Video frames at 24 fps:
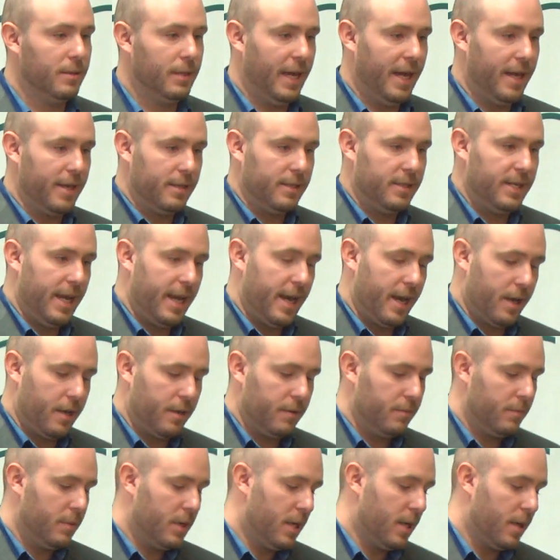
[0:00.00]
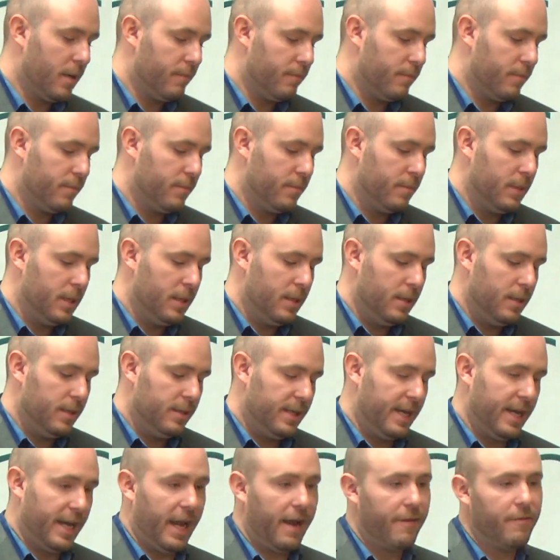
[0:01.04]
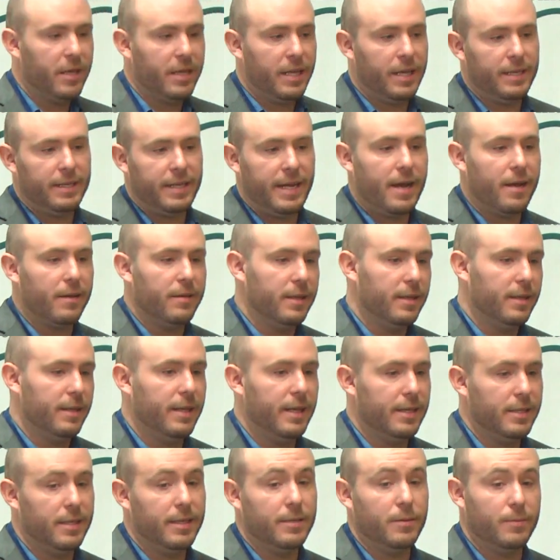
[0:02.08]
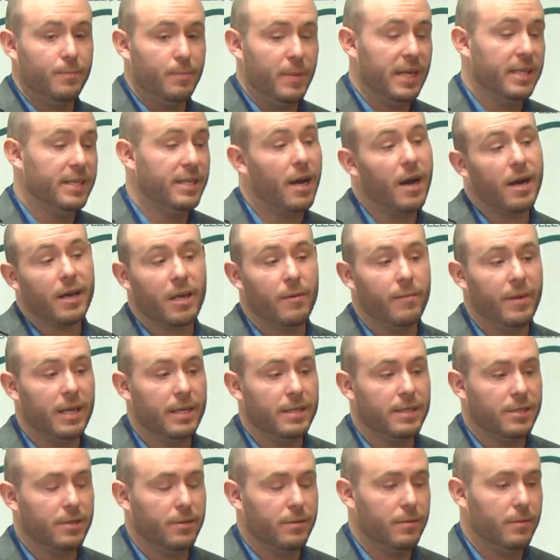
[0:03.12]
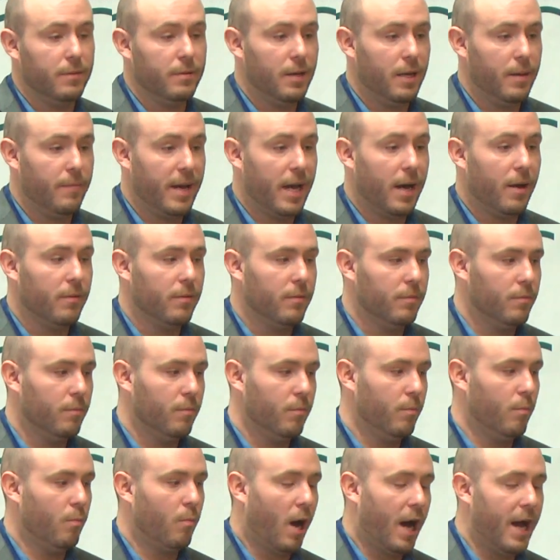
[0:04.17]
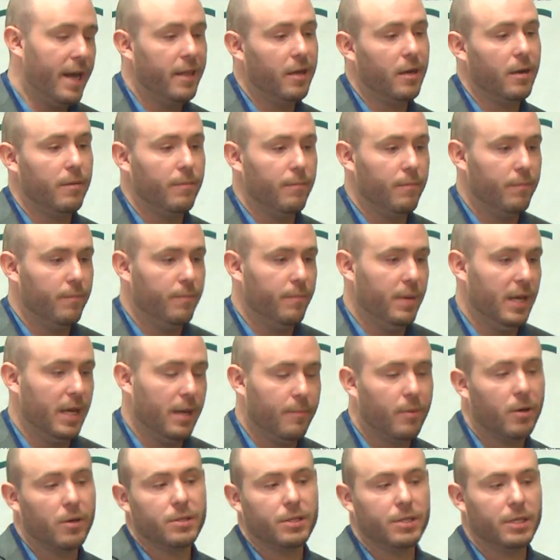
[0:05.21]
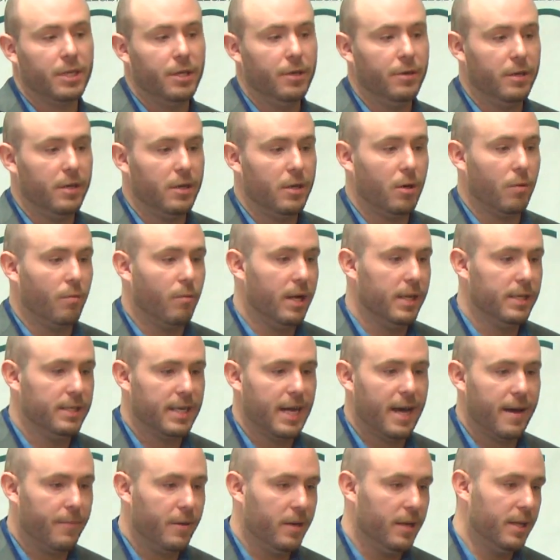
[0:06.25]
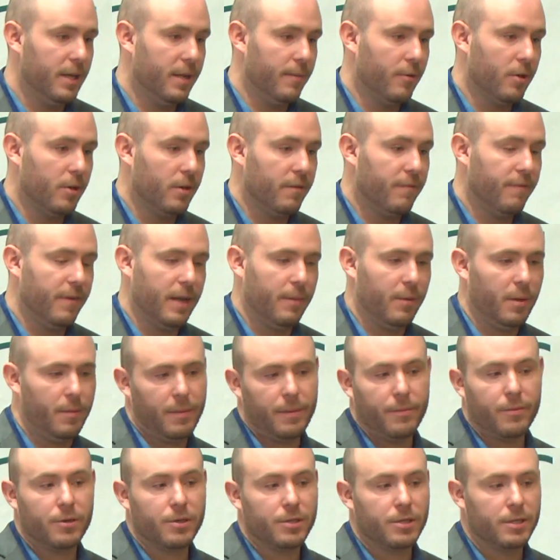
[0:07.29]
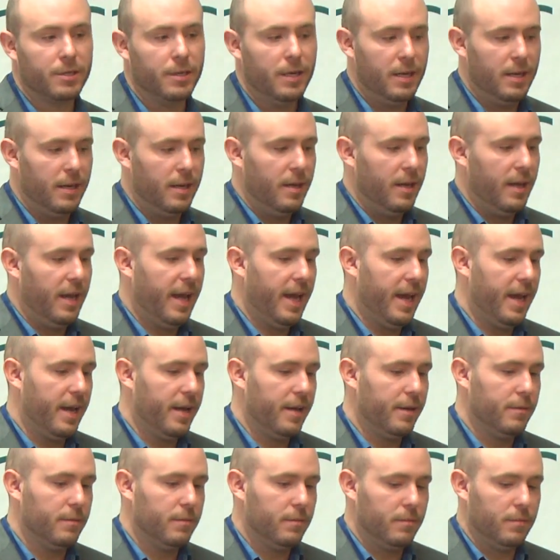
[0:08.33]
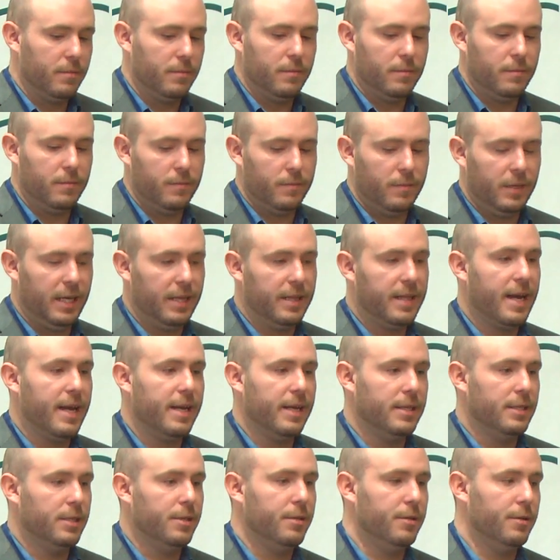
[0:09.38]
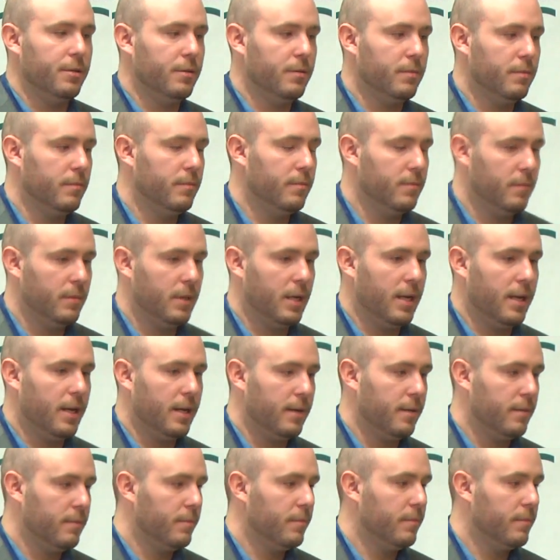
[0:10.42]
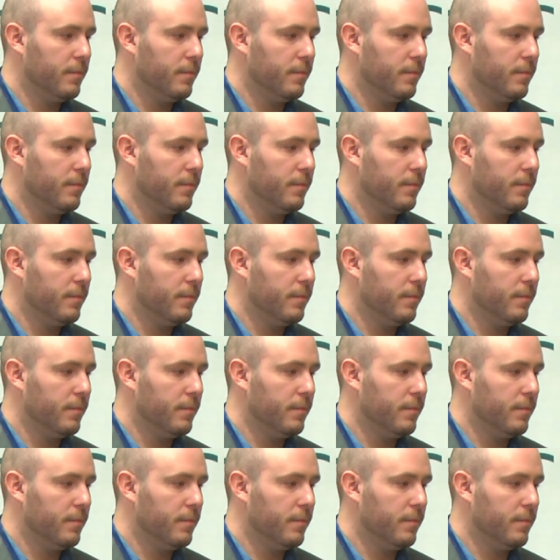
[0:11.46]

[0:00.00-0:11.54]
and take, um, take everything down that, that's been documented so about why they're being persecuted or what has happened to them or their family members, and get that into, uh,